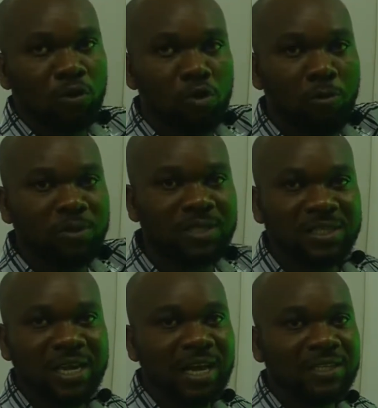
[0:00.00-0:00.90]
Opposite
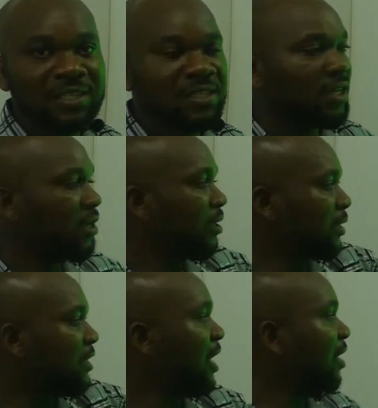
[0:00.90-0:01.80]
sides.
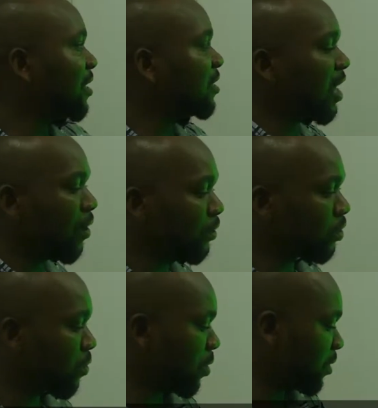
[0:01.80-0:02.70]
This and this are
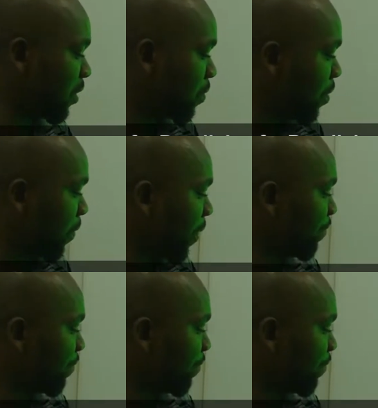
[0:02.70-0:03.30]
also what? Equal.